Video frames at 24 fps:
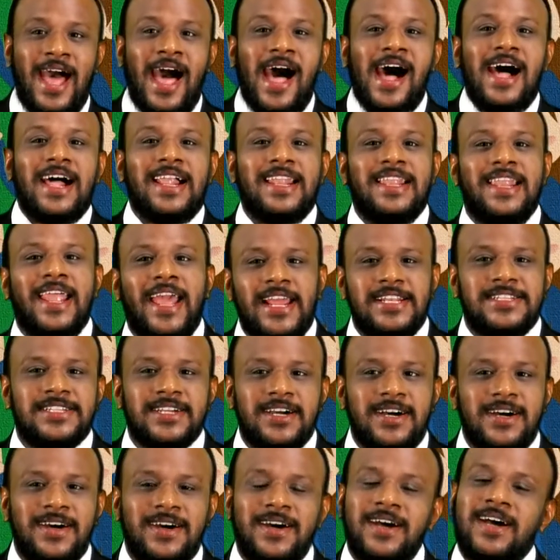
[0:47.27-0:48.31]

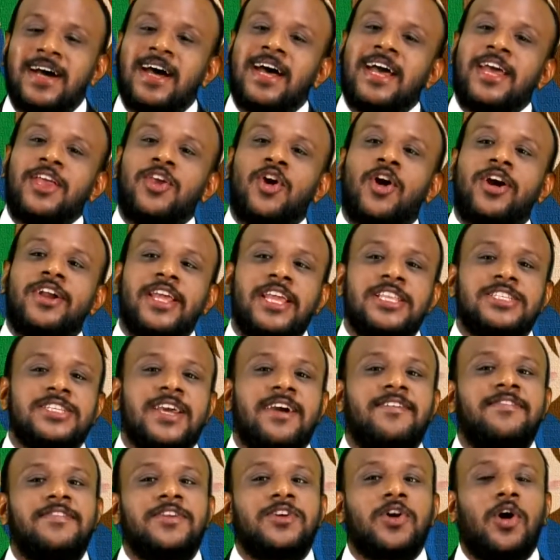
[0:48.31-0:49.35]
Later your teacher
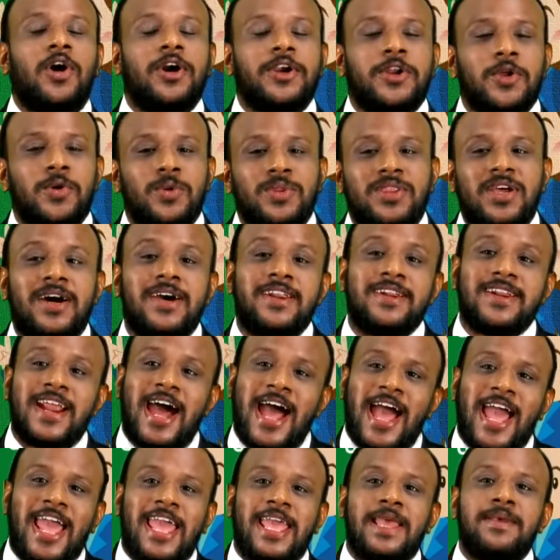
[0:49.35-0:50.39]
have taught you the
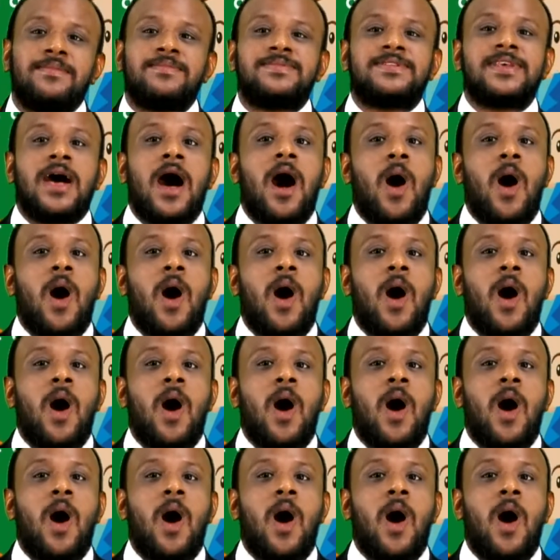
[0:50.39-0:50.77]
rhymes.